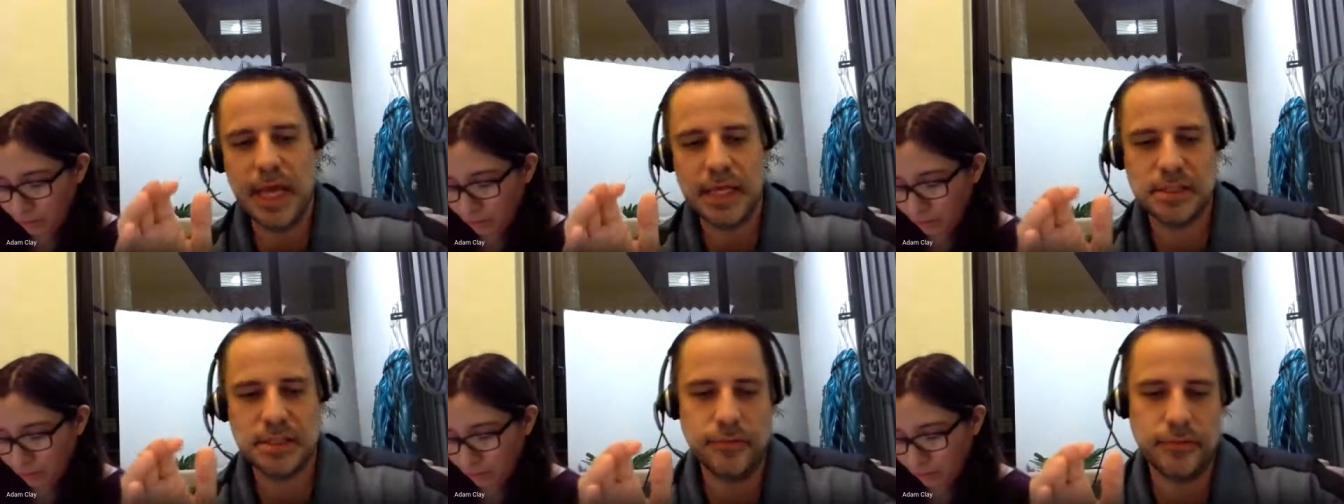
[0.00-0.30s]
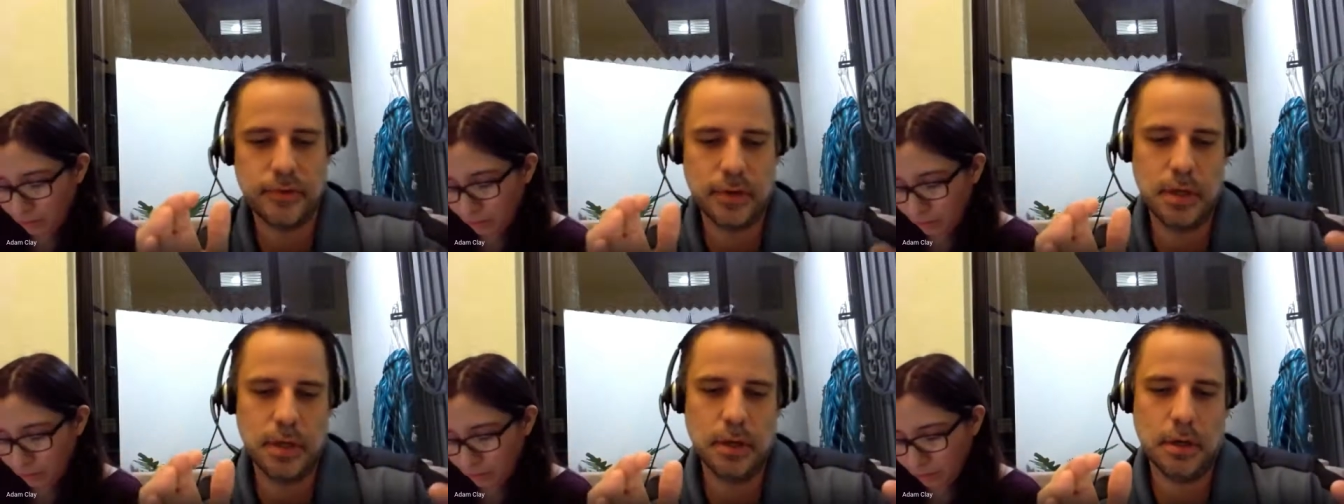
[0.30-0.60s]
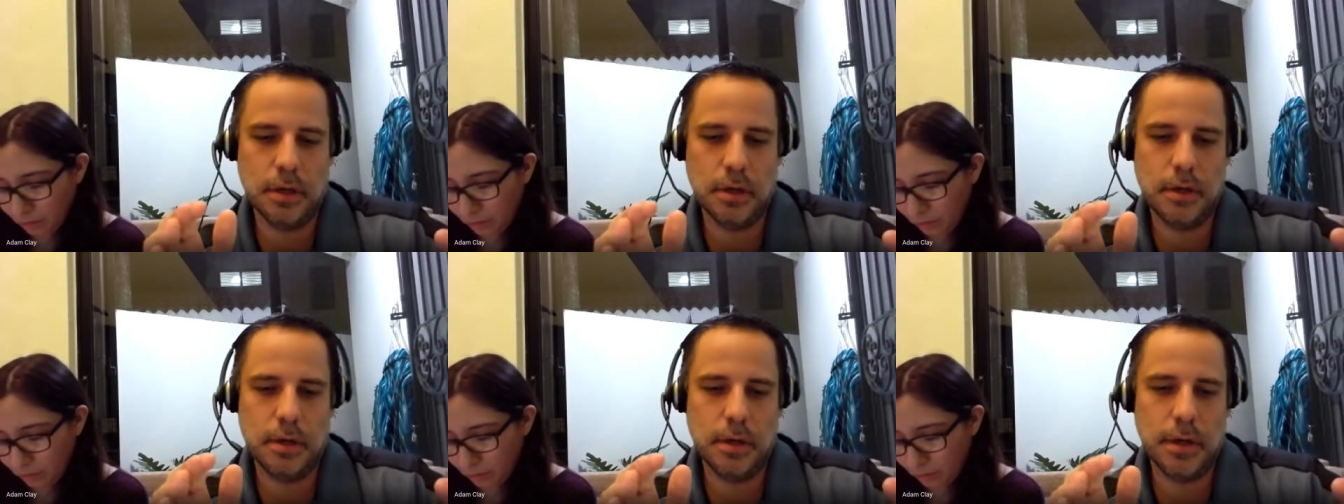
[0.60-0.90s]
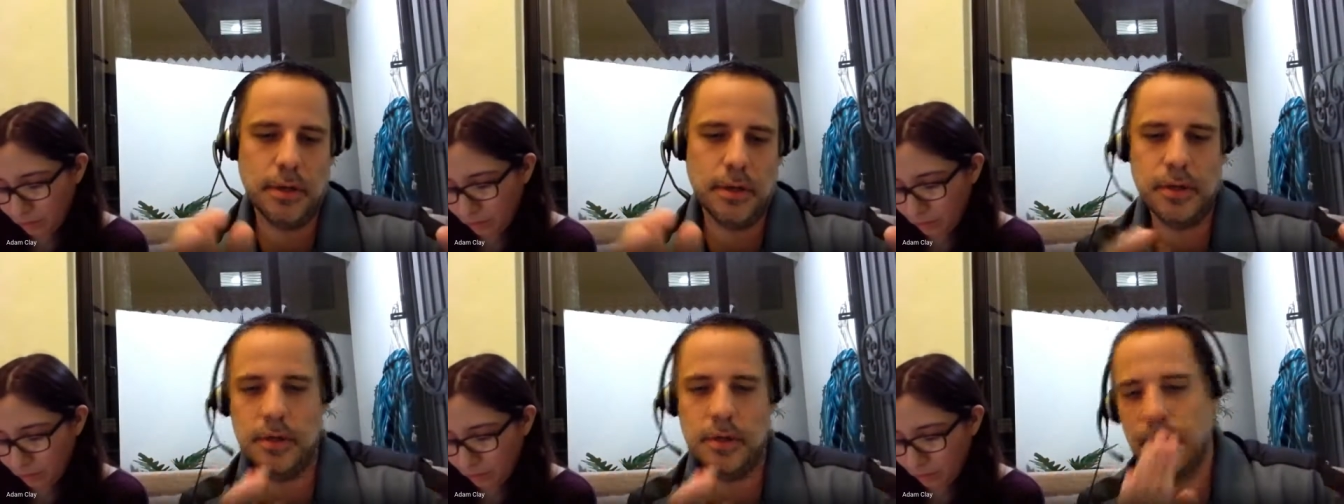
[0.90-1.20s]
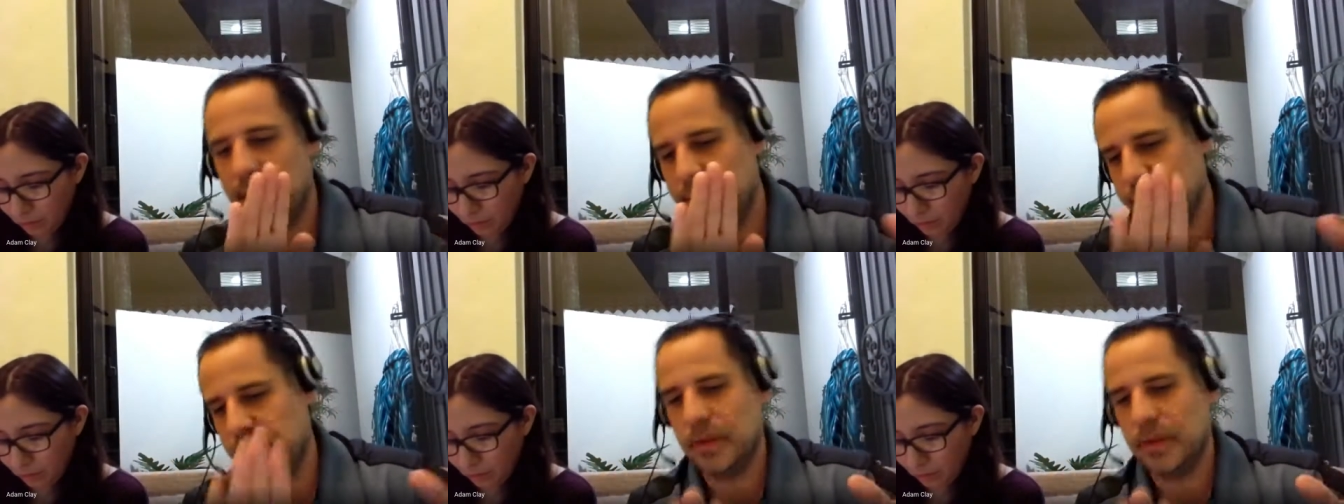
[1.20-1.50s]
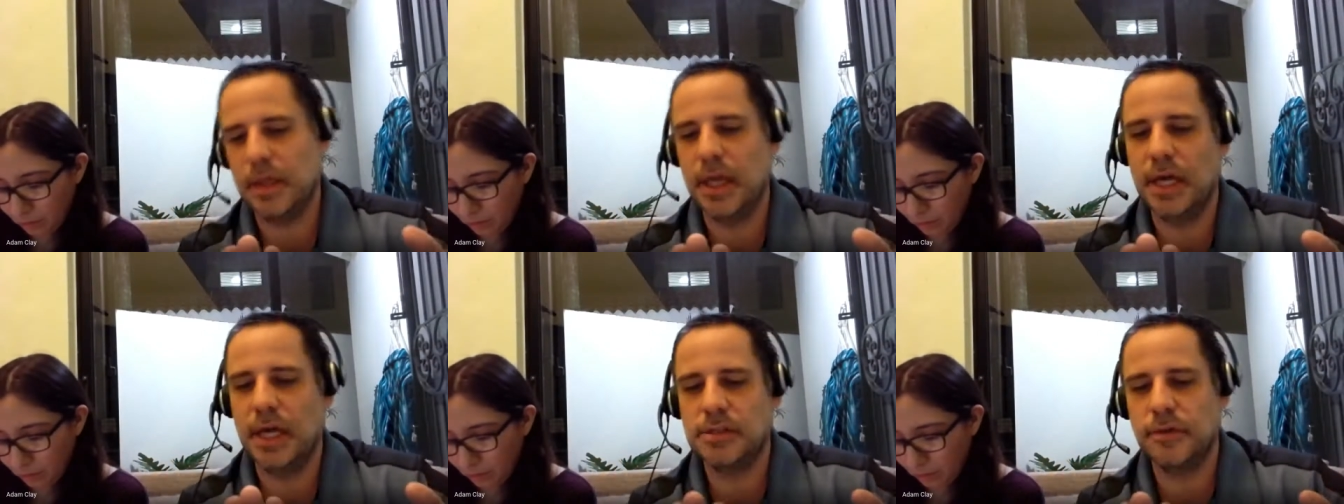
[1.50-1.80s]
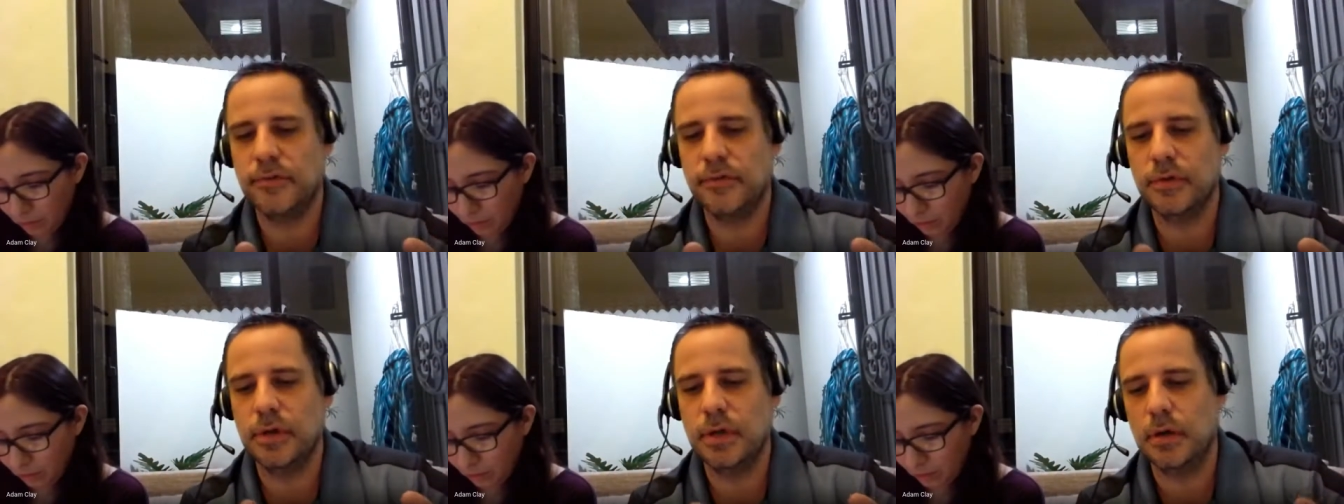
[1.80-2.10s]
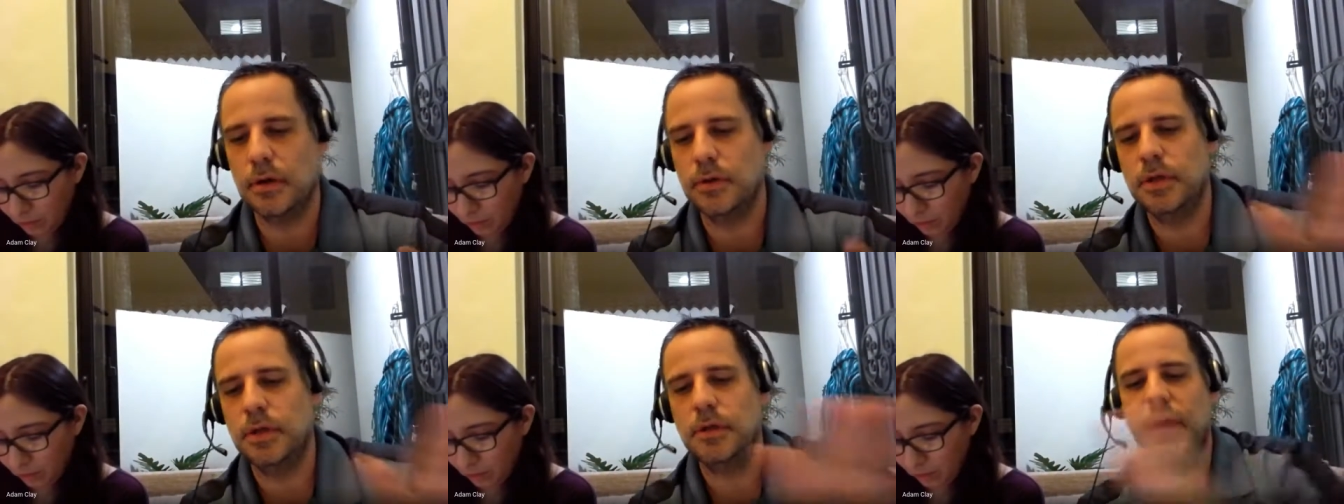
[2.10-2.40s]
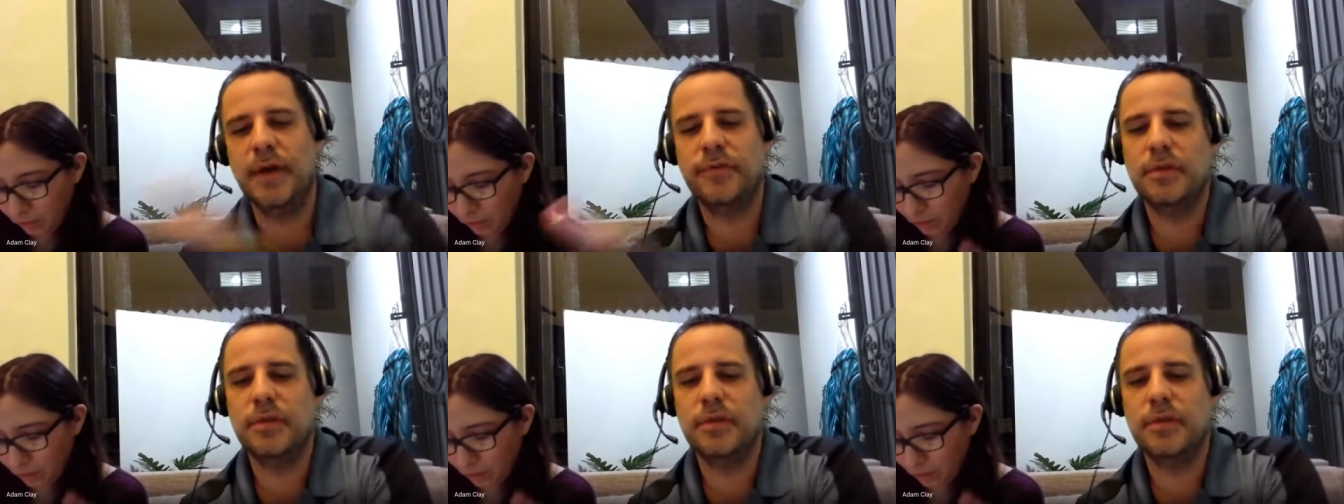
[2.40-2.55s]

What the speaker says: over here, and then you have this class over here, and then you have this